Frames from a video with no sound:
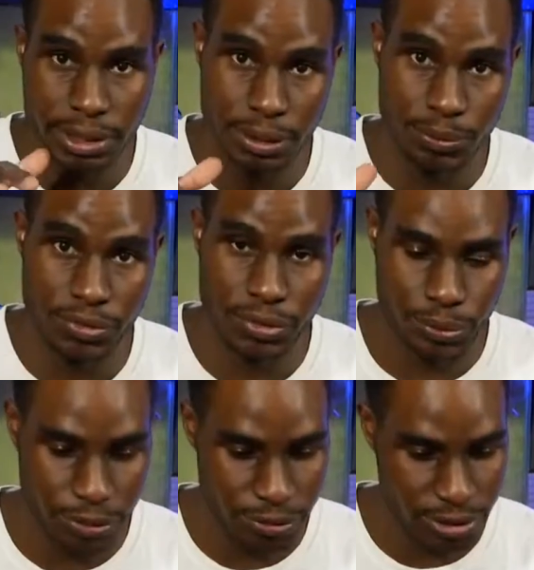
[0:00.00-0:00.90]
done with the
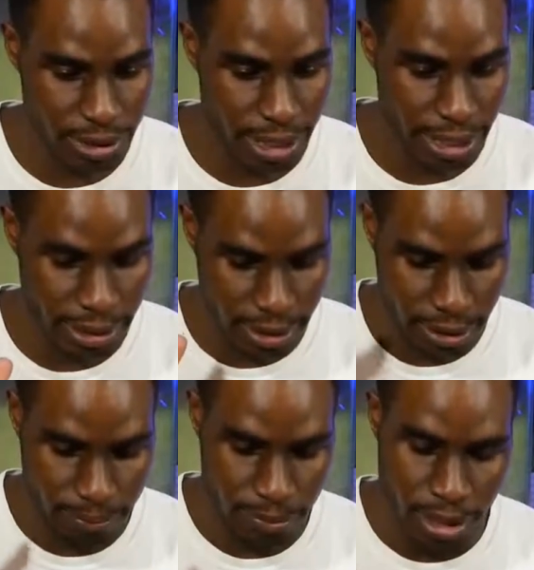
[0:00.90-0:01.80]
reef side.
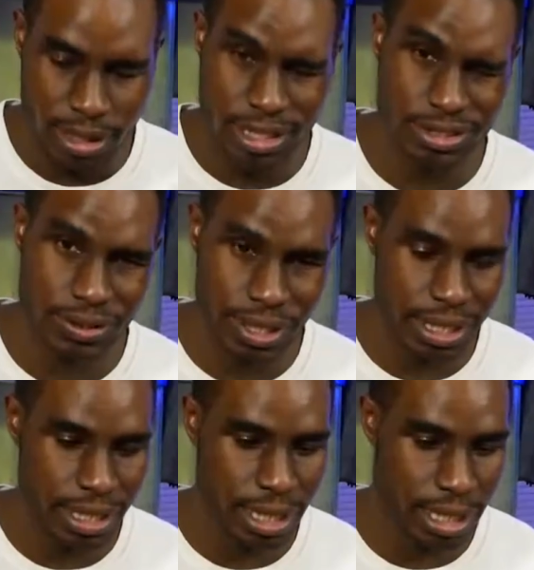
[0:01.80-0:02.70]
Let's go
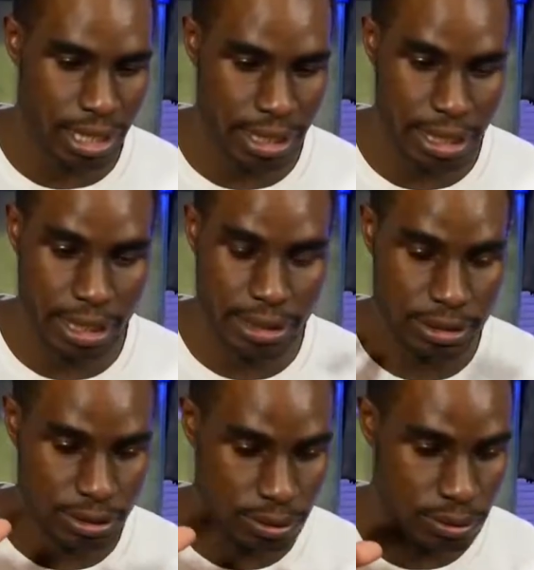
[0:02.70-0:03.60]
ahead and get
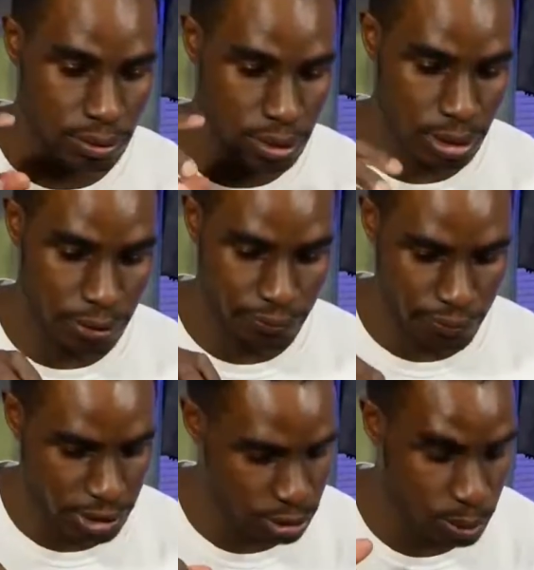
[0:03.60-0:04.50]
into the
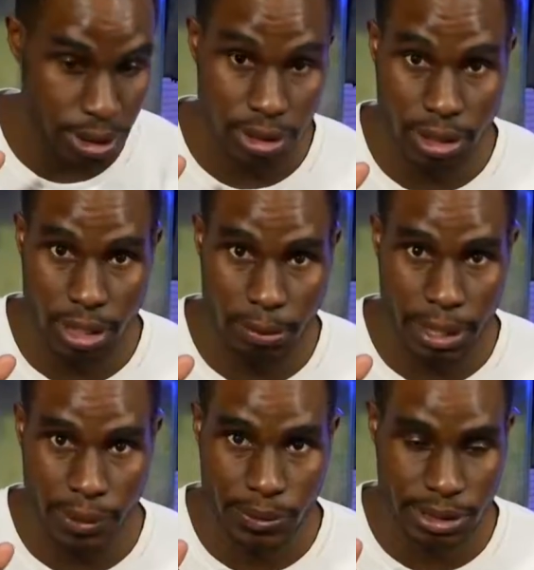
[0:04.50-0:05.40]
freshwater
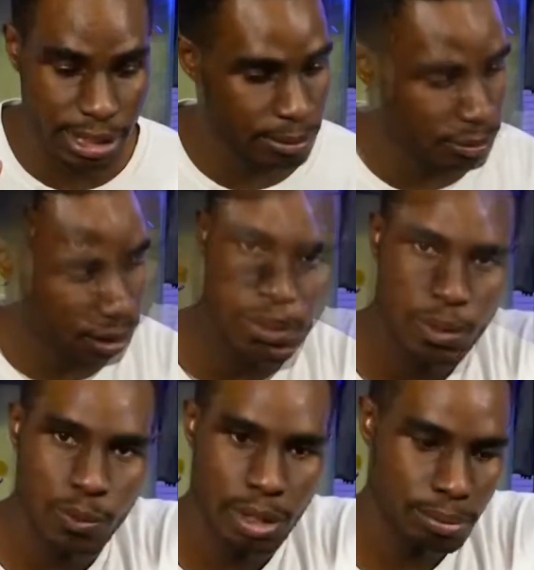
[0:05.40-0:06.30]
aquascape.
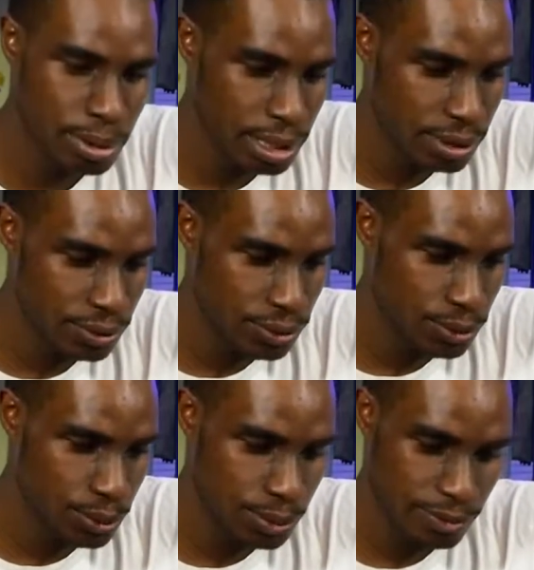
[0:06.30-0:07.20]
What I'm planning on
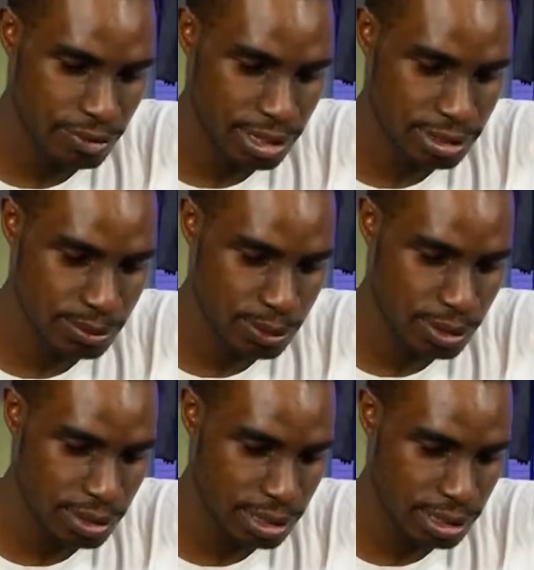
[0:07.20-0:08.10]
doing with this
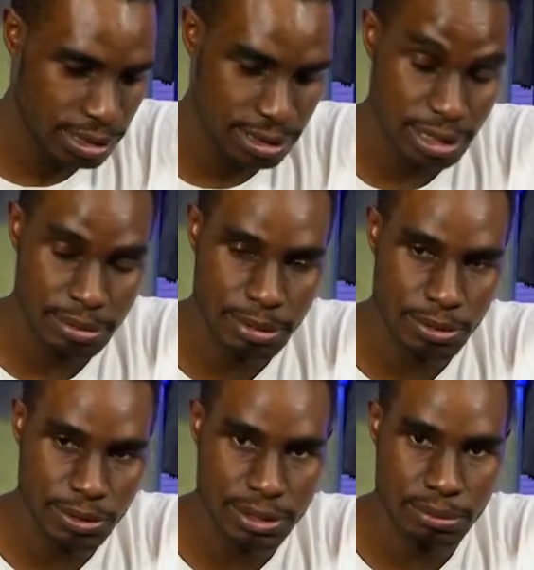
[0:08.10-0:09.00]
one, it's a little bit
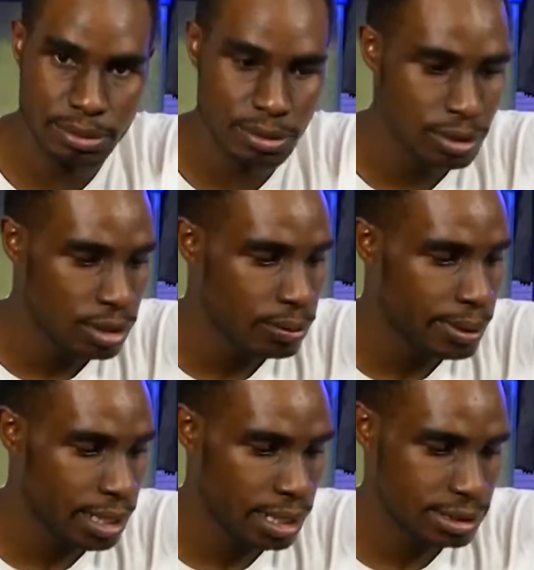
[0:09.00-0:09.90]
more simple,
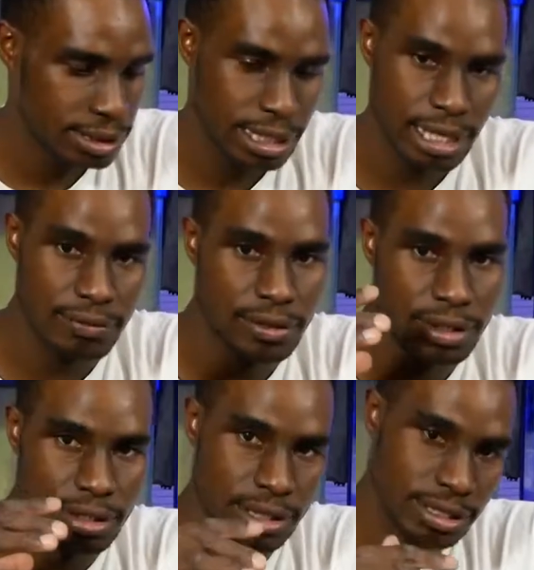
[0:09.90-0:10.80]
where I just have
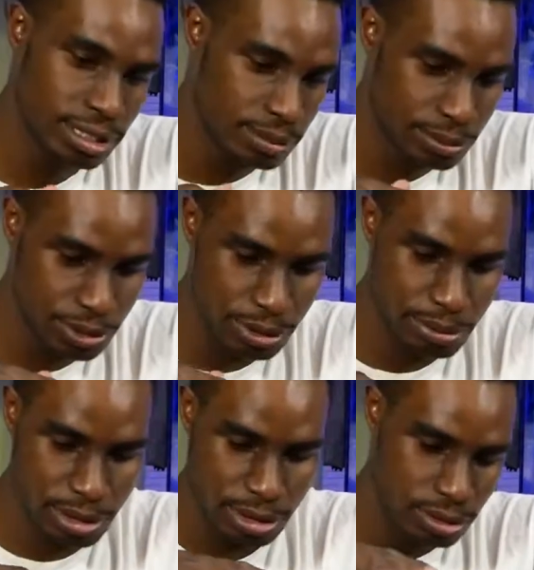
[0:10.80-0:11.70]
the substrate
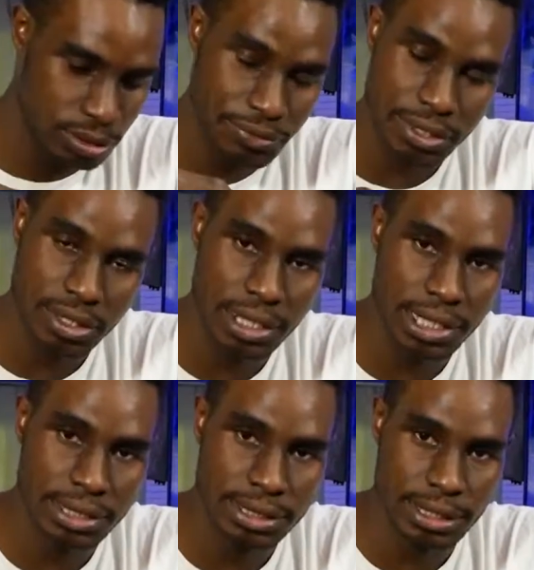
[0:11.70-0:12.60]
being two different
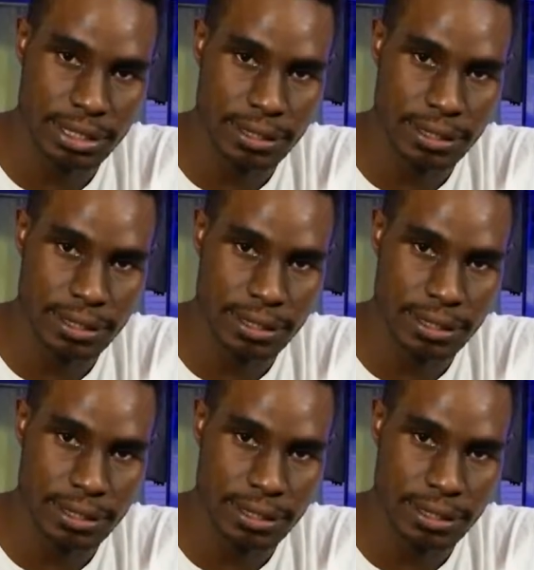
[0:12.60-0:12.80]
colors,